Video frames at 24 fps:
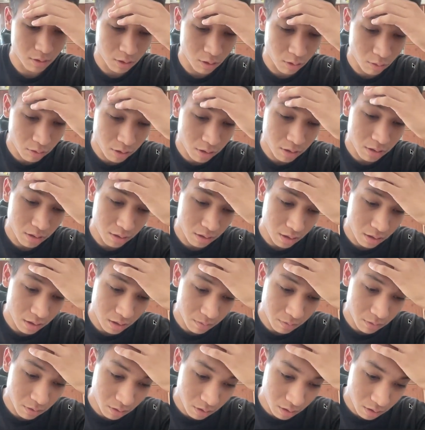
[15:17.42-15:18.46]
coding the startup
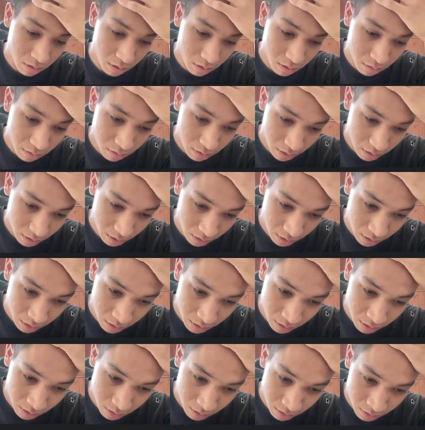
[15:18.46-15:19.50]
together,
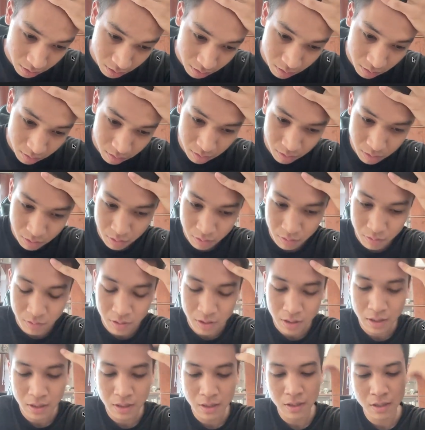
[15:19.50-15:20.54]
and
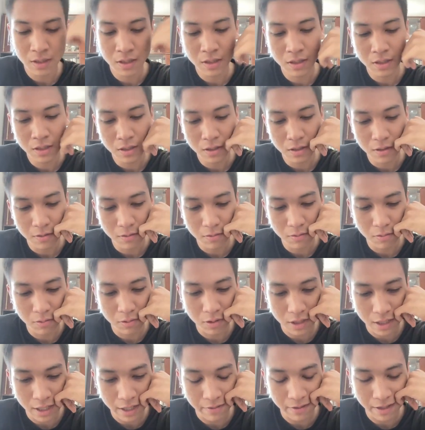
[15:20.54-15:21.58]
what
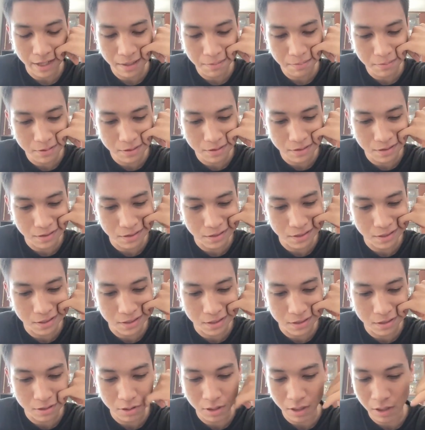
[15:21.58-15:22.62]
have happened is
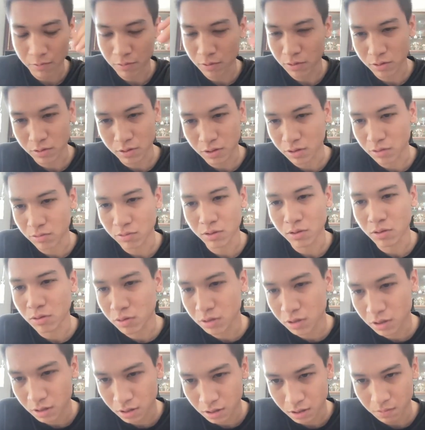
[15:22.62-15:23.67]
that I was just
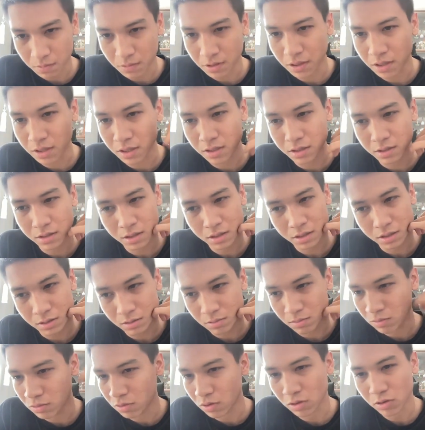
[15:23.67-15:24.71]
recording these meetings,
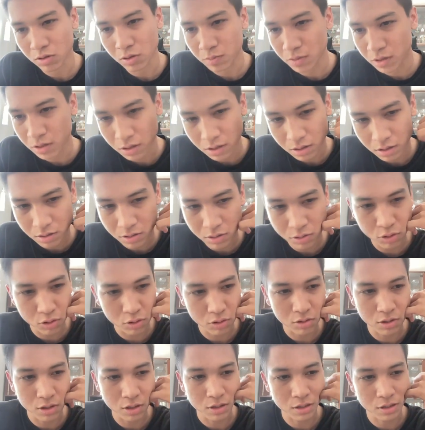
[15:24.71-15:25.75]
documenting the
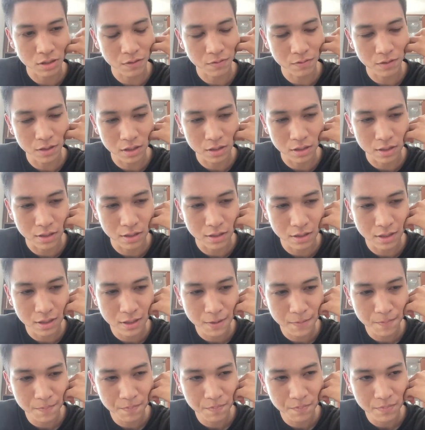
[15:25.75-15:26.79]
journey and stuff like that.
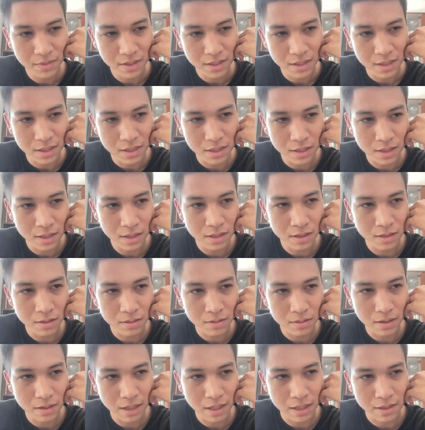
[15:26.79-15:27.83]
And
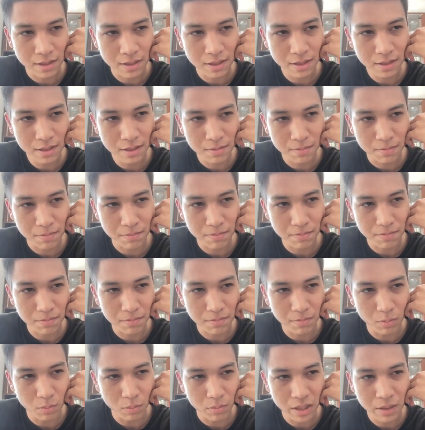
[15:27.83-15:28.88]
I think
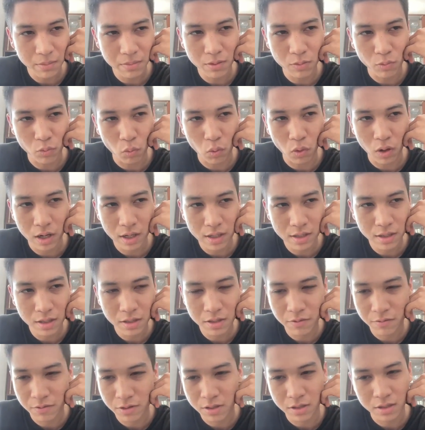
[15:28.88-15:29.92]
maybe 1 out
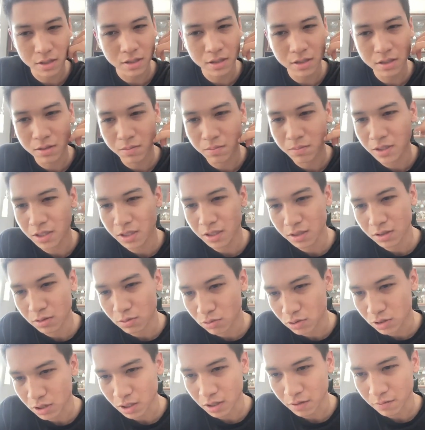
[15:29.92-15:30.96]
of 6 meetings
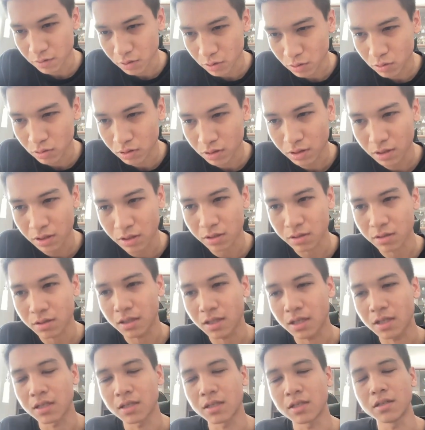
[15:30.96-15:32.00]
which I have recorded, that
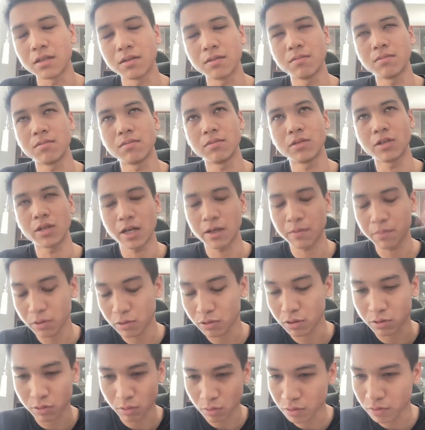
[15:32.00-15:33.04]
I
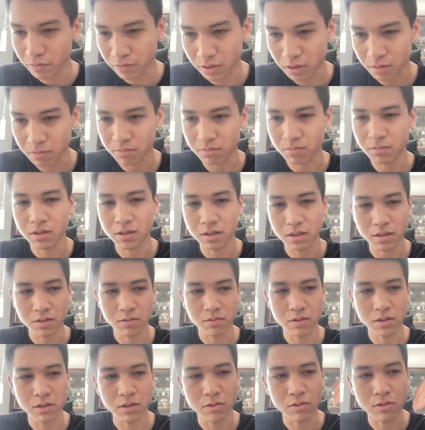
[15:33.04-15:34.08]
uploaded all of them, 6
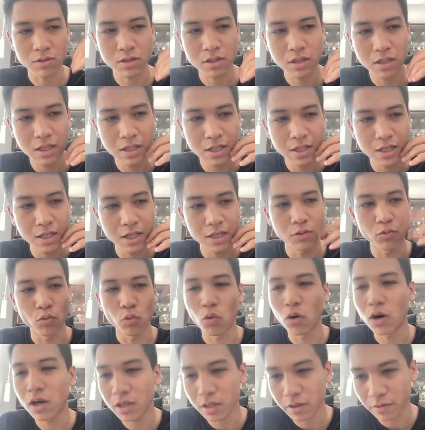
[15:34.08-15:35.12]
videos, and
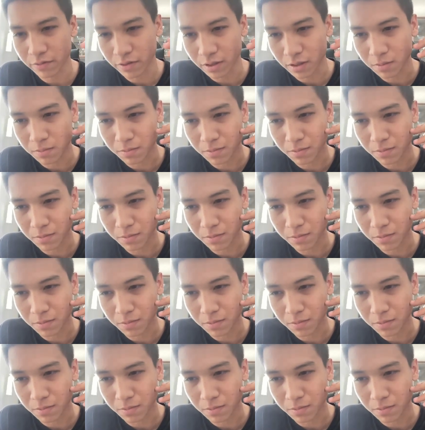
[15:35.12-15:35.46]
one of them